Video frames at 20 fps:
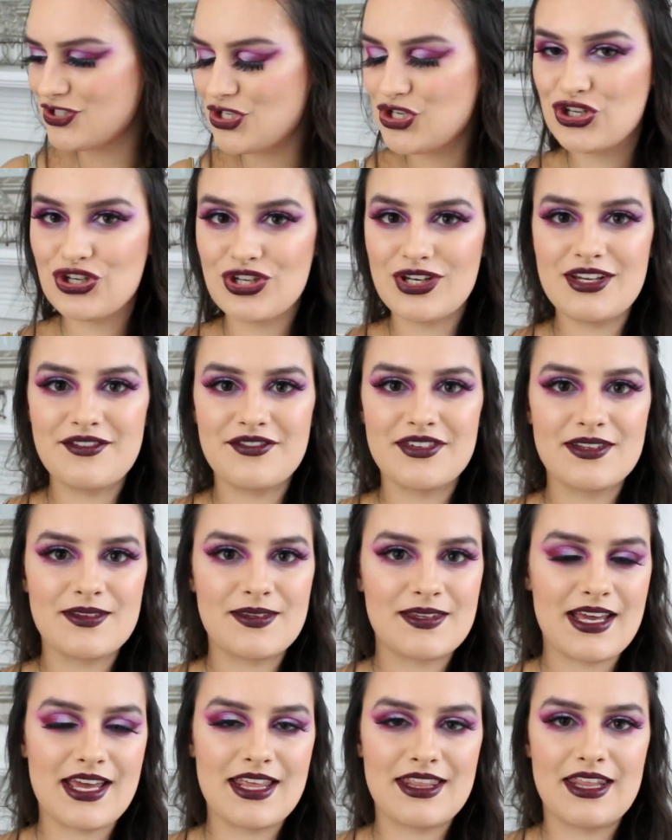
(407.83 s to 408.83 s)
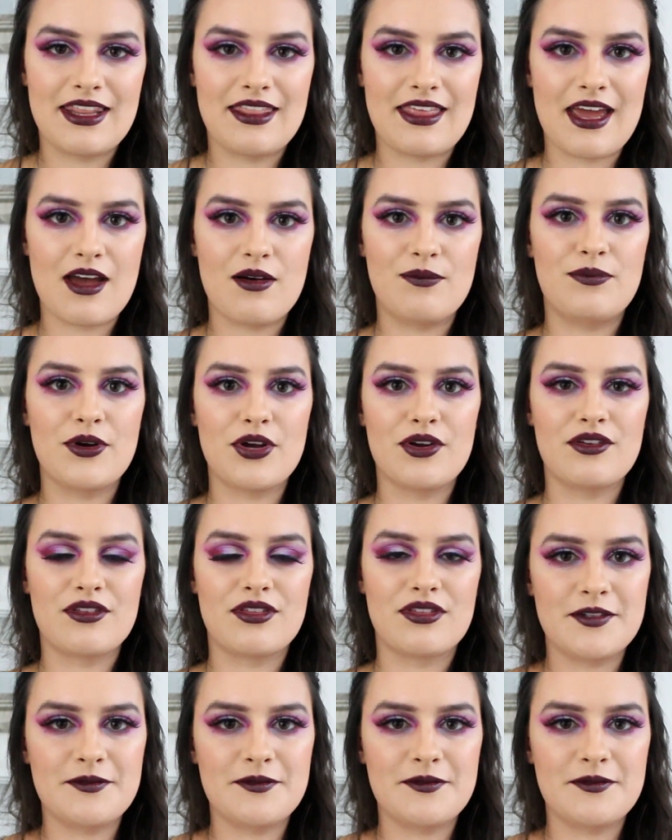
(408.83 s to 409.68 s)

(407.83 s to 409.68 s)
You could even say that they are both